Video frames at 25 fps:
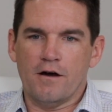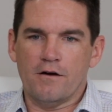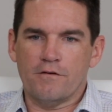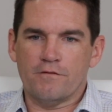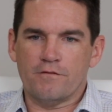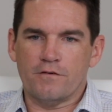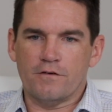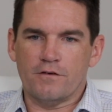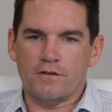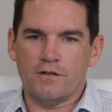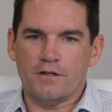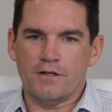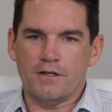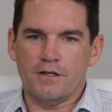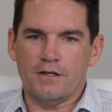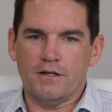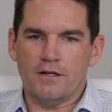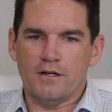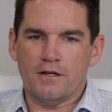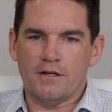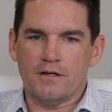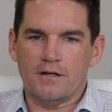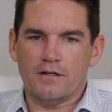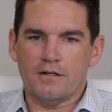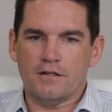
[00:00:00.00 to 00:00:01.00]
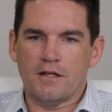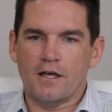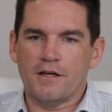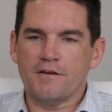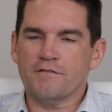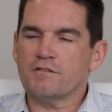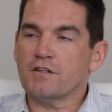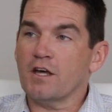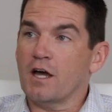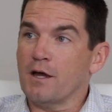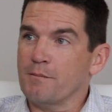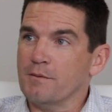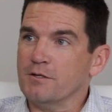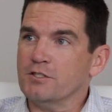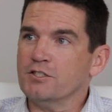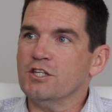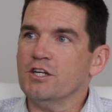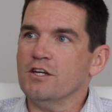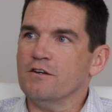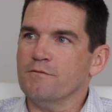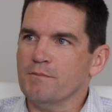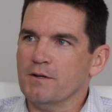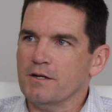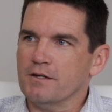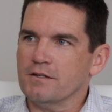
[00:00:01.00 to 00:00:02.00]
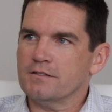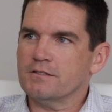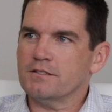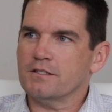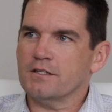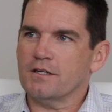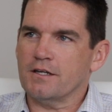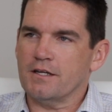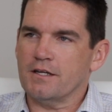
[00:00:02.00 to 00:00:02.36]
for the Lifetime Achievement in